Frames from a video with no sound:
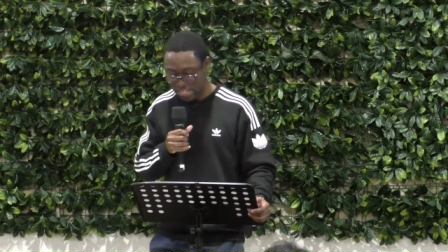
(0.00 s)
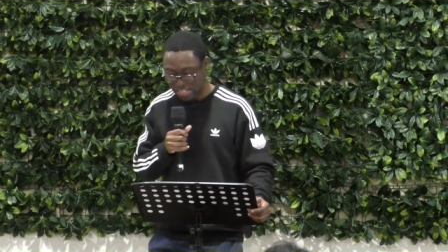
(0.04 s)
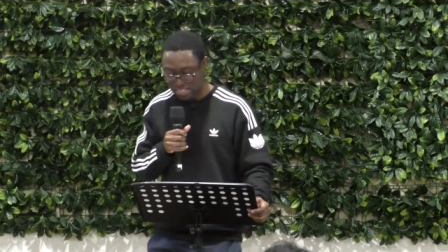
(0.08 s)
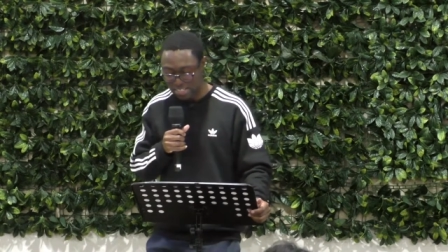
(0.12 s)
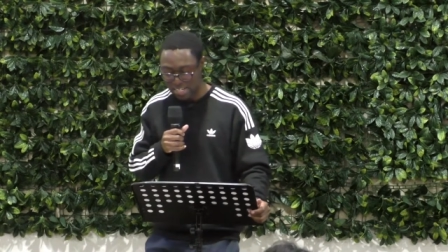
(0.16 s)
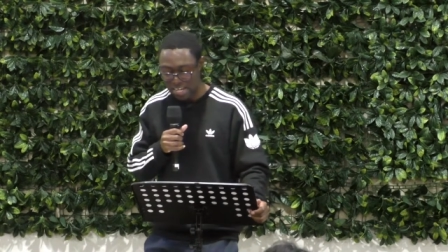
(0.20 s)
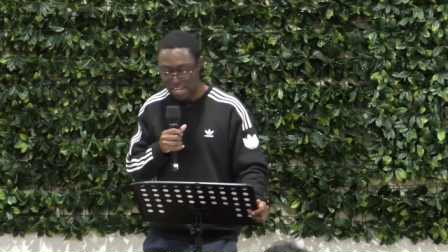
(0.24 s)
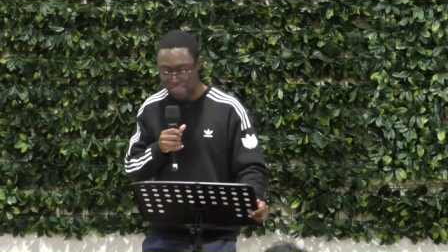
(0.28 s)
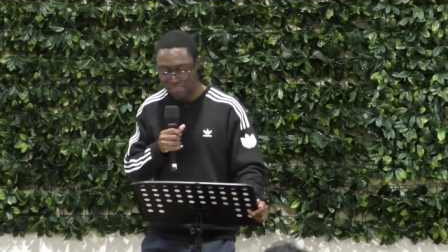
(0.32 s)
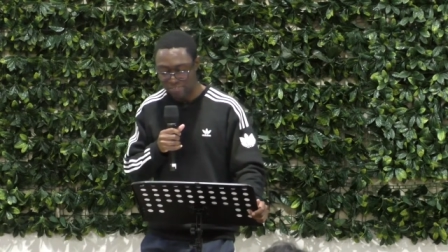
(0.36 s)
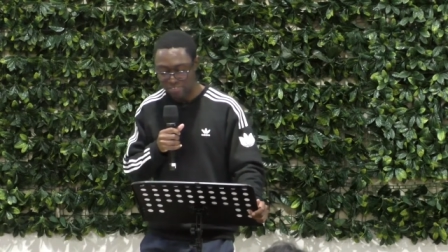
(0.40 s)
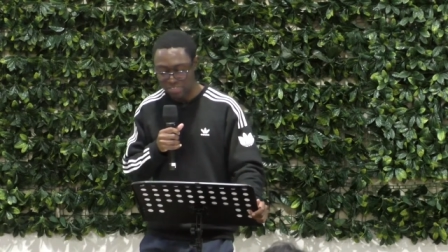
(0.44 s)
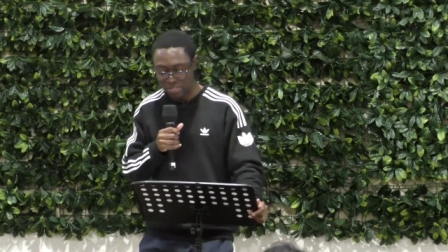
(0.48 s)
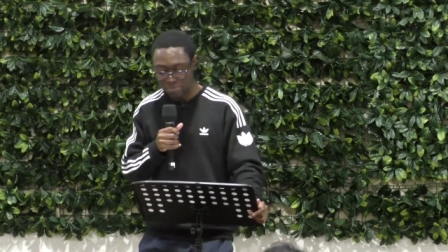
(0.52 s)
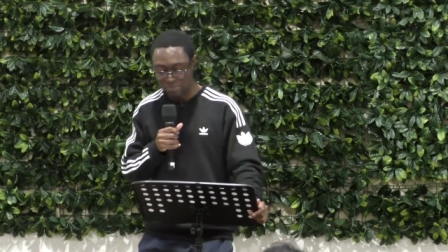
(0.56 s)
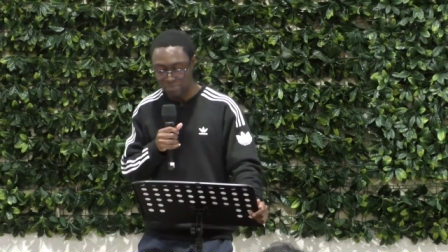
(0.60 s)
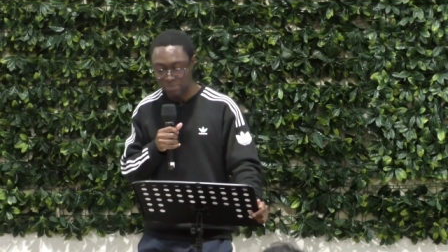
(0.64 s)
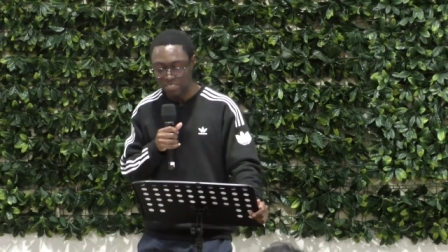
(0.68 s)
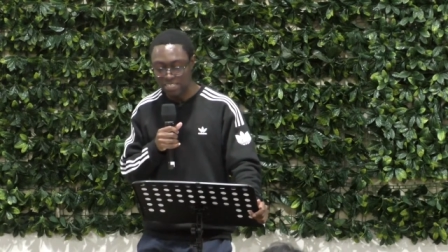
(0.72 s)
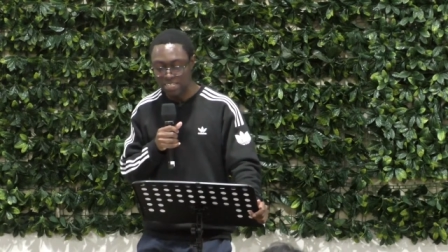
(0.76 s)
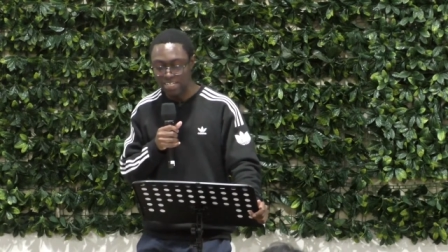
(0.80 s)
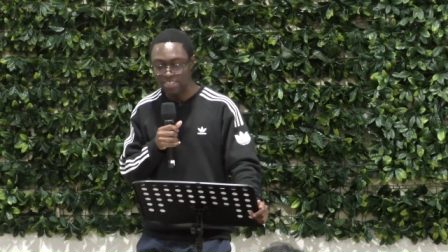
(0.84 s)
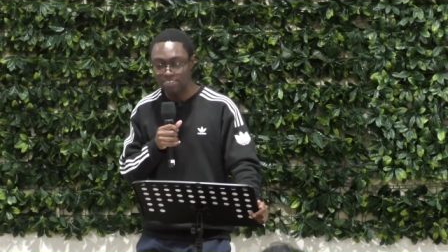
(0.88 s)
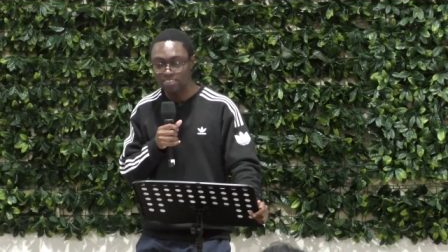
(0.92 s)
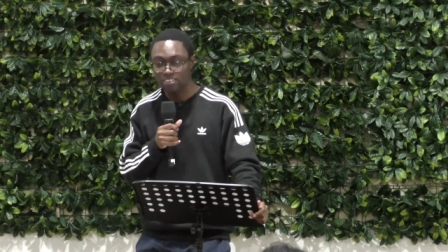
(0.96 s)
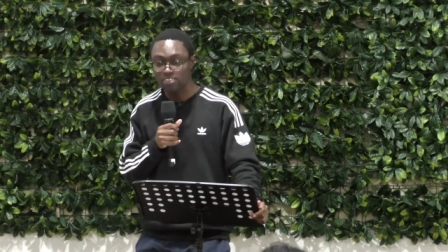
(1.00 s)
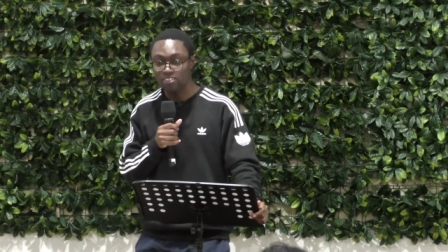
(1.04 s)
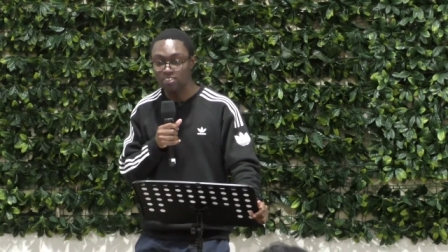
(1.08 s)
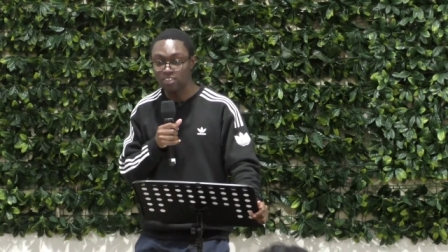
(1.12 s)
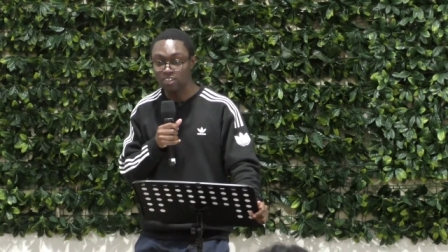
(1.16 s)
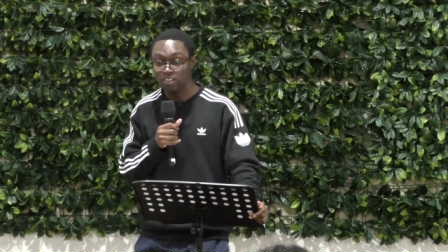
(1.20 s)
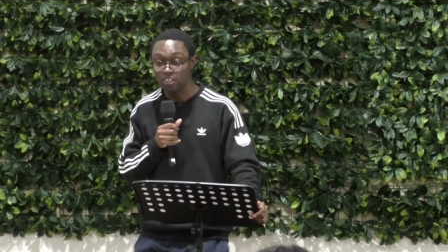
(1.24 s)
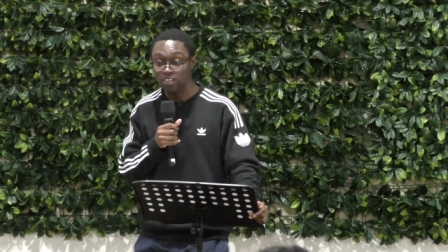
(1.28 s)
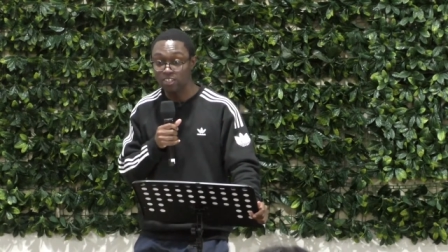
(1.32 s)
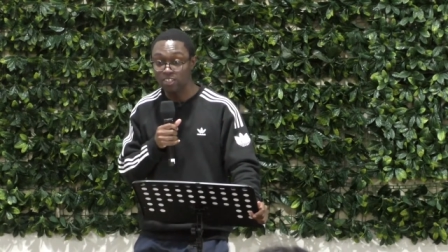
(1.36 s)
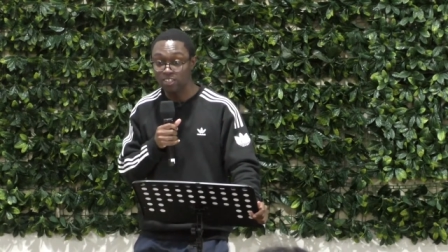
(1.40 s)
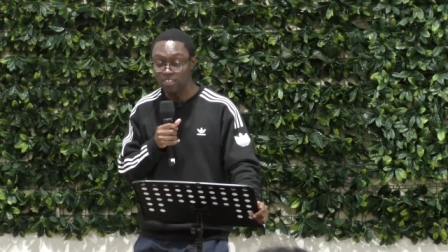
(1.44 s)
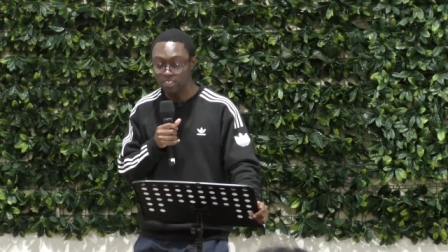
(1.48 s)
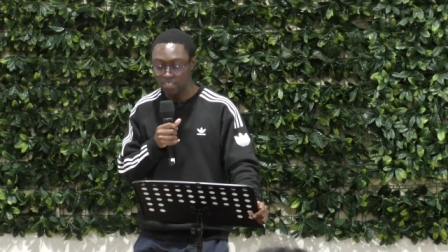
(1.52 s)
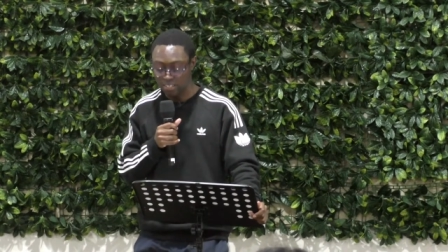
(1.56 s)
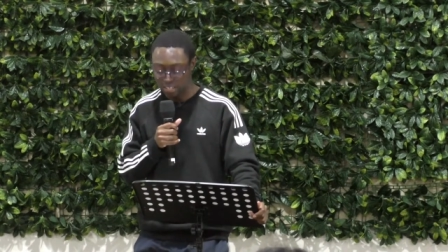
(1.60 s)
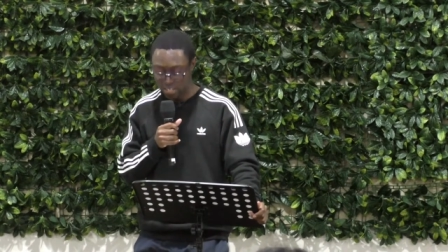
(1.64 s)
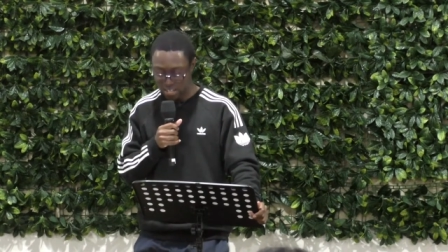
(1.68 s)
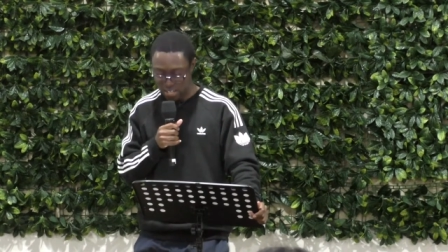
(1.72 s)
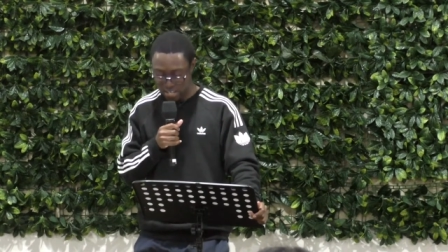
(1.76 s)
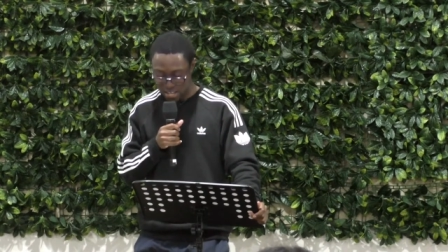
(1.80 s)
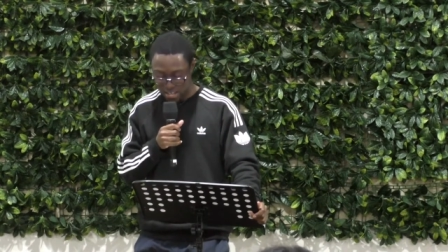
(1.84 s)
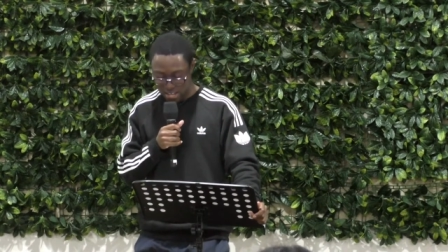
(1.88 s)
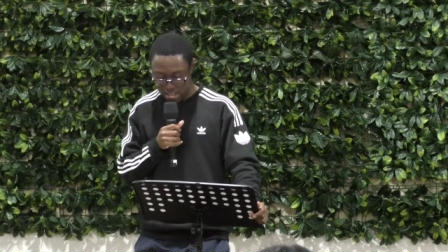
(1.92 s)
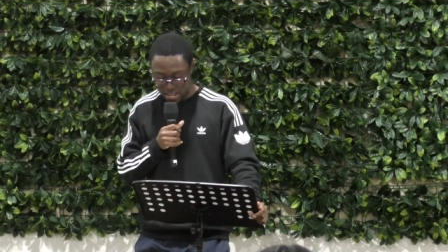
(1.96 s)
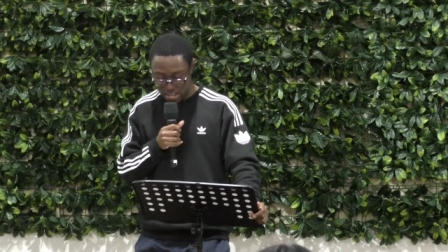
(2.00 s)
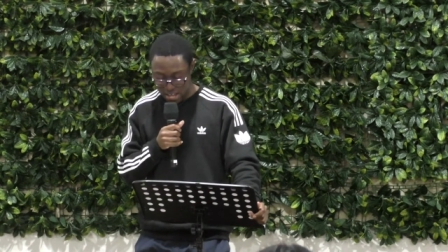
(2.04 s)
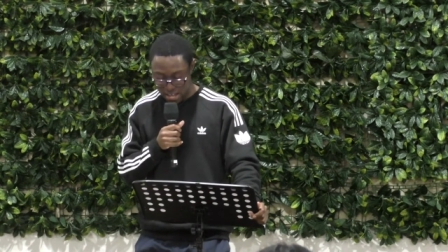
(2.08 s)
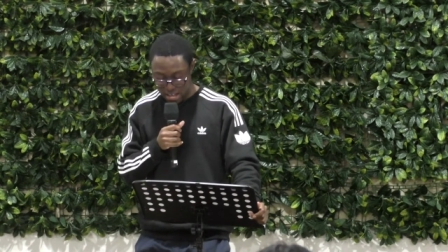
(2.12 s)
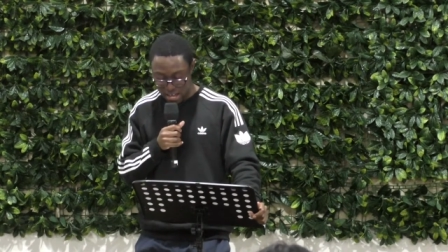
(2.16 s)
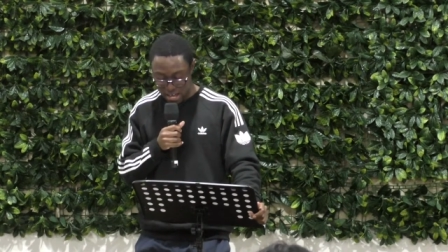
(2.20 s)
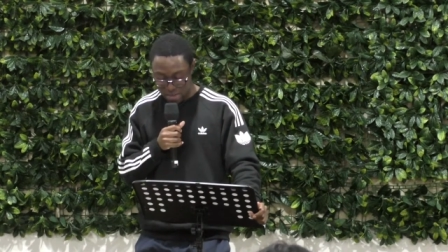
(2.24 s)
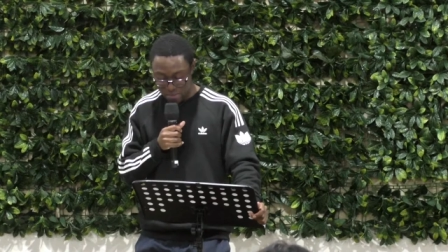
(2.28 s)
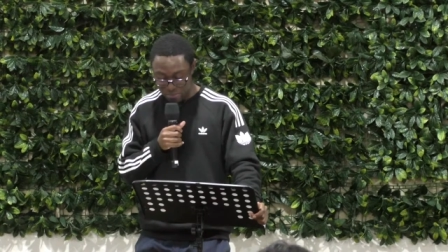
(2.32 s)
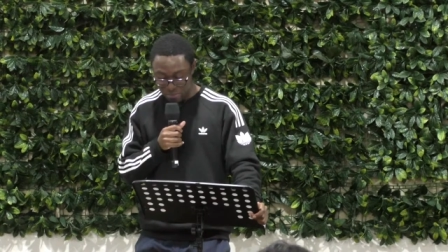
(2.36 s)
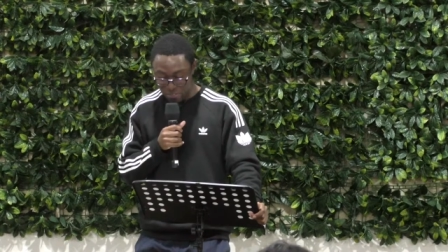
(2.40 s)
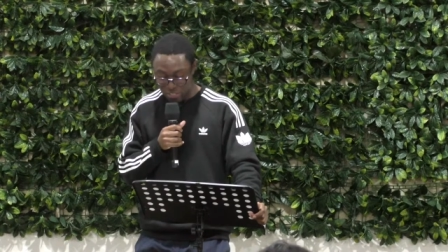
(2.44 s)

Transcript: a life that pleases God um,